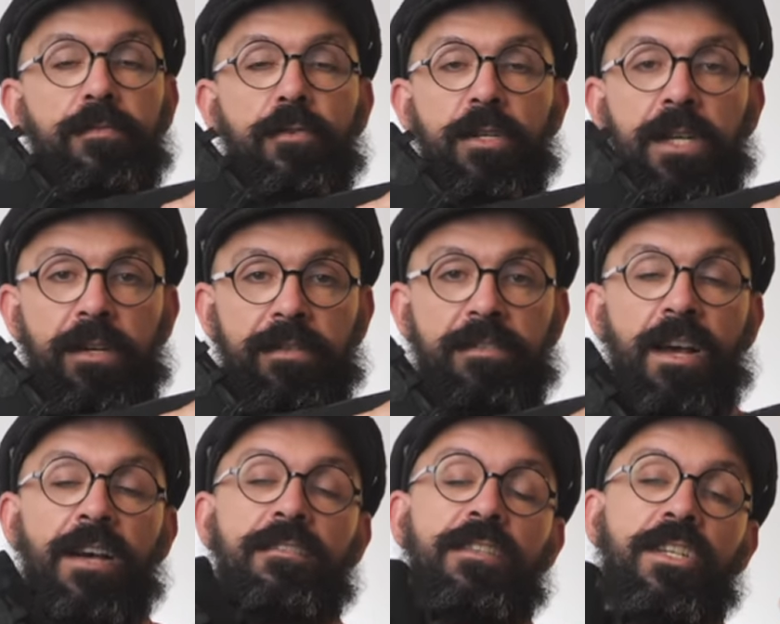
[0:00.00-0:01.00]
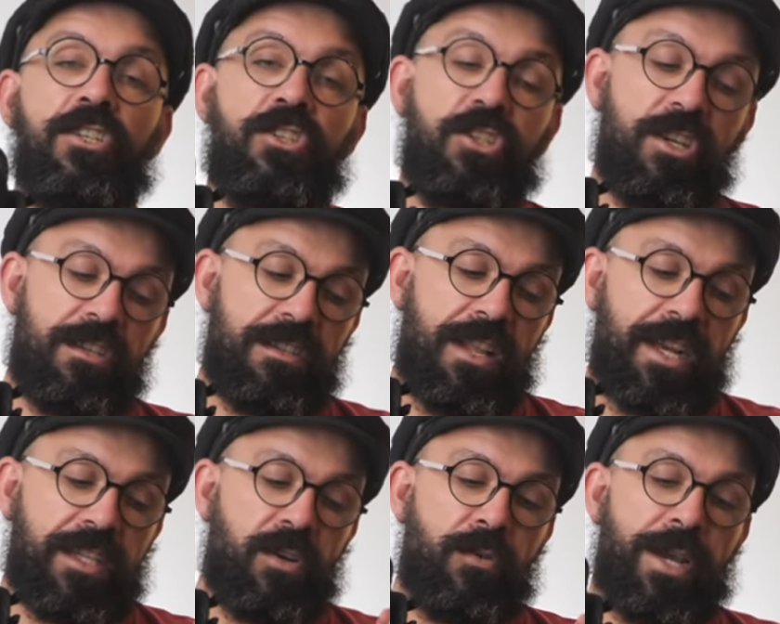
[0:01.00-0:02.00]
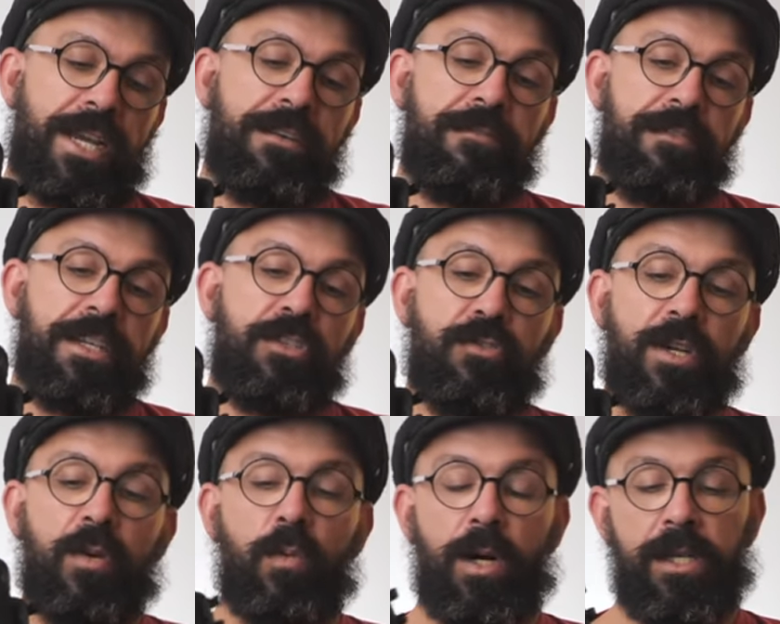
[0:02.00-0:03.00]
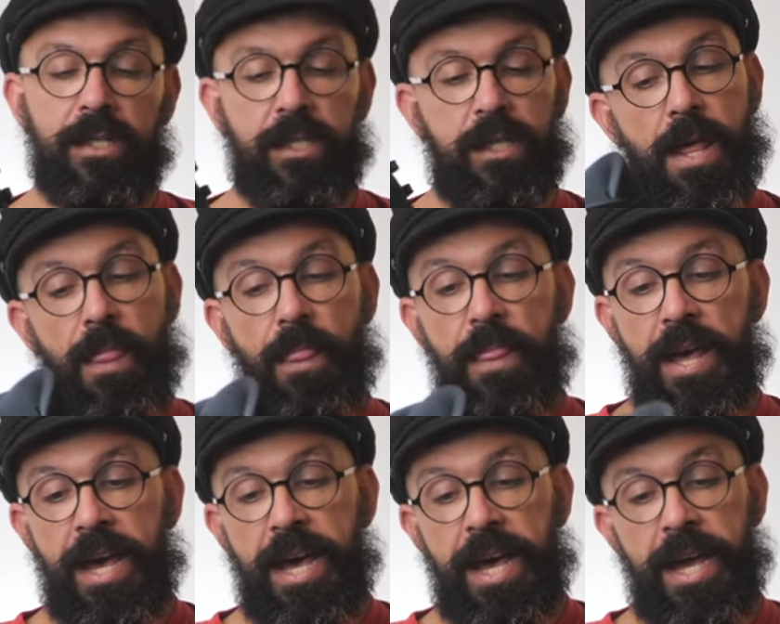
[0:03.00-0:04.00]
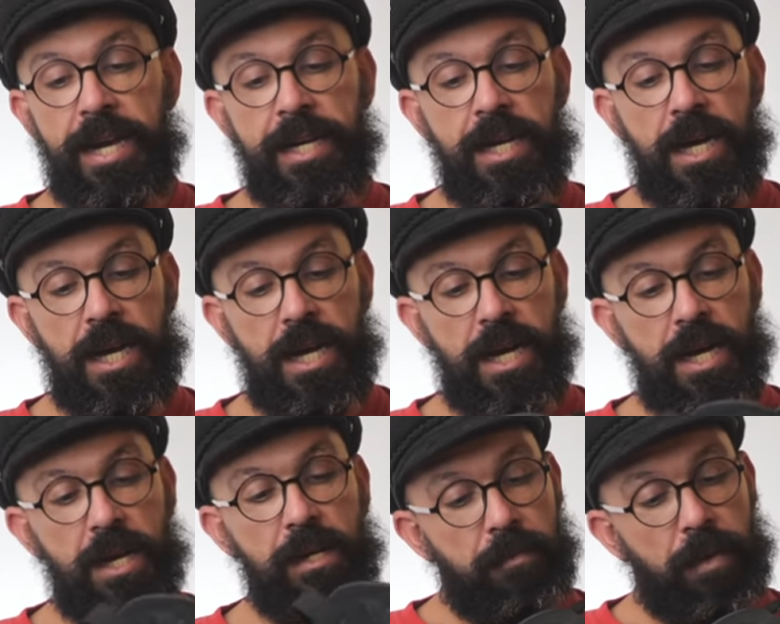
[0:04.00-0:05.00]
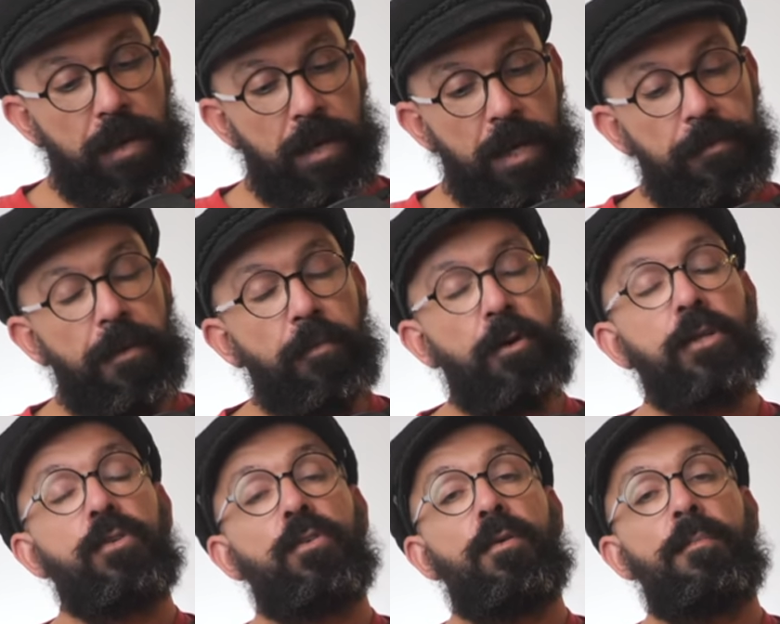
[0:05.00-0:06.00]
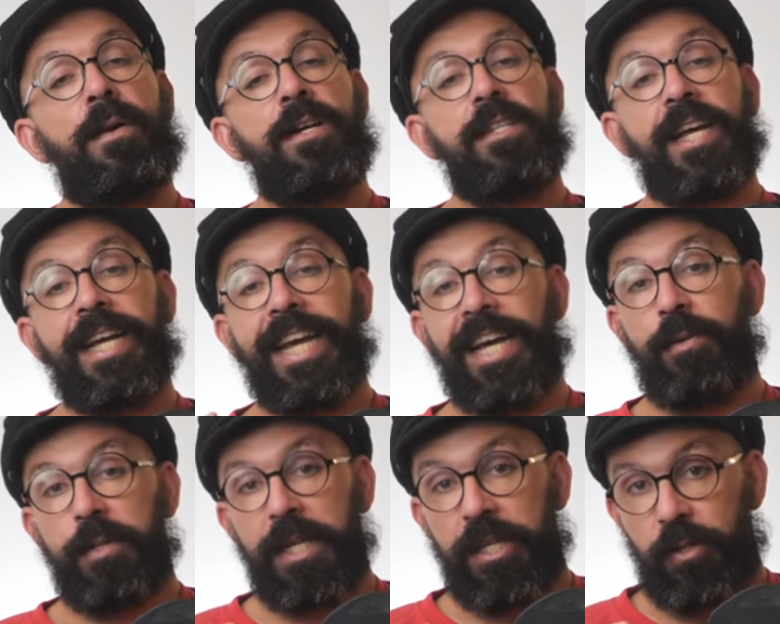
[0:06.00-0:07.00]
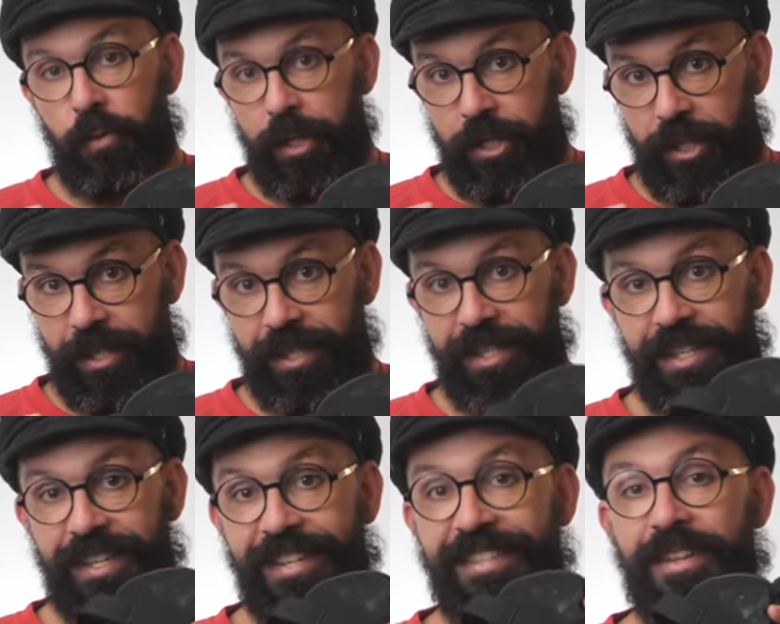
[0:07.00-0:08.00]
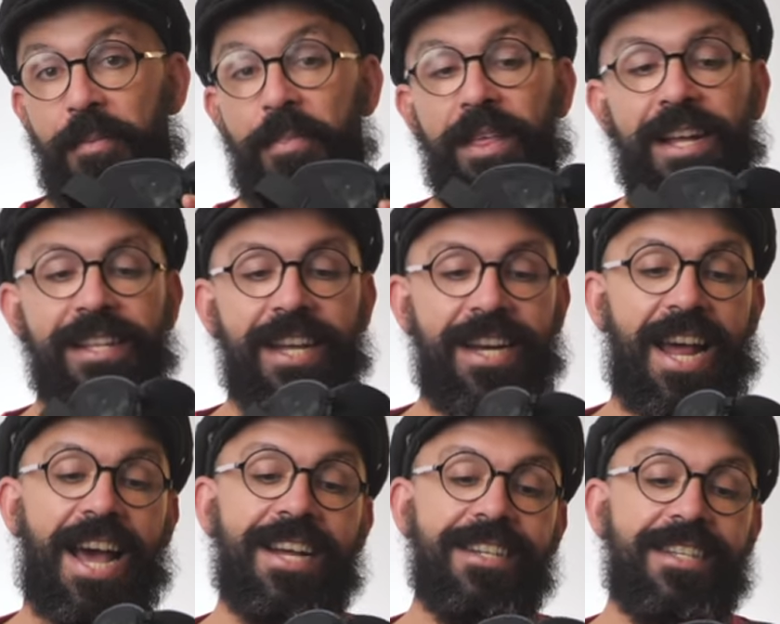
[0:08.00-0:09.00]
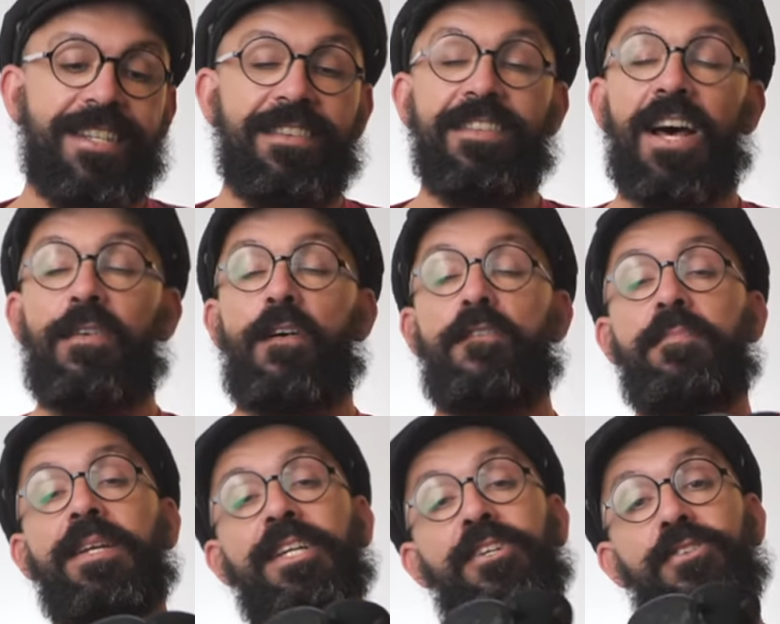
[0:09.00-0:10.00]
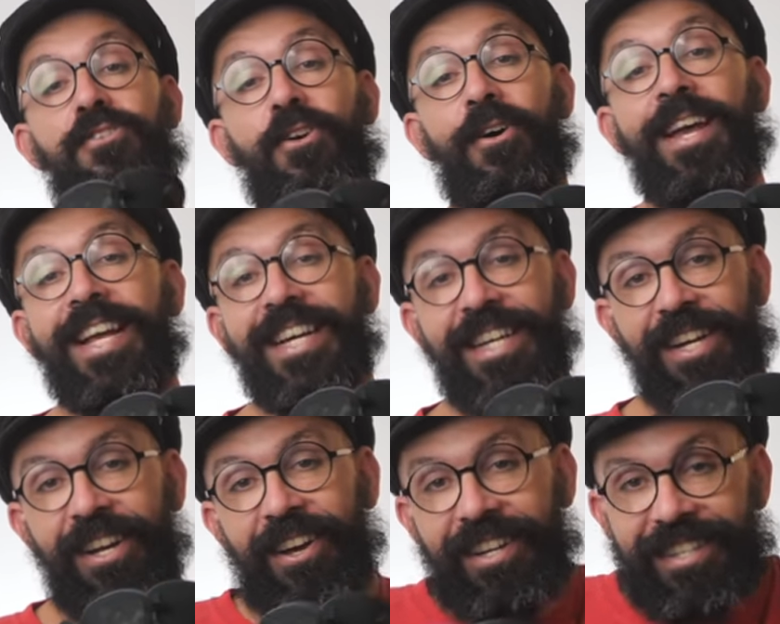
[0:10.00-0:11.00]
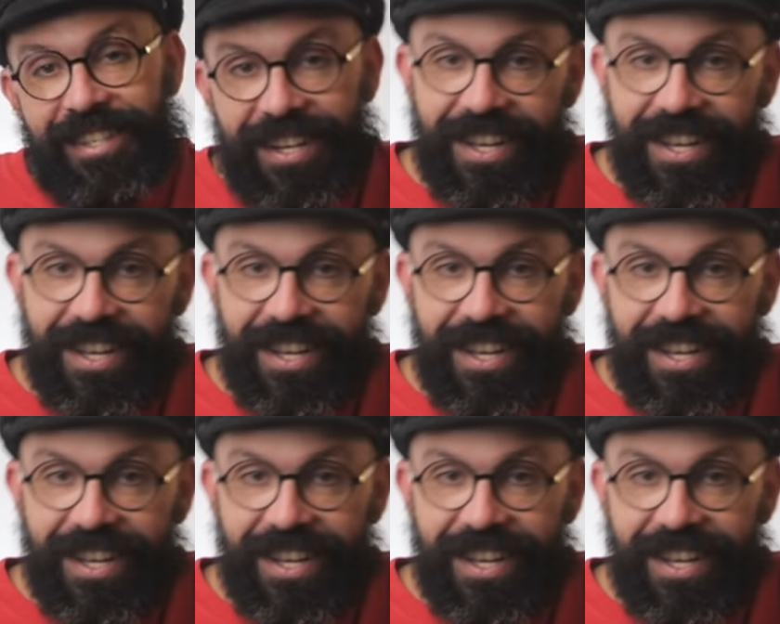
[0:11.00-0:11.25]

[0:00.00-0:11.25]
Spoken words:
for downsizing, just like the Rhine V3 was. Then, if I'm going to compare it again with the Intuition, something that until now I've been enjoying it a lot,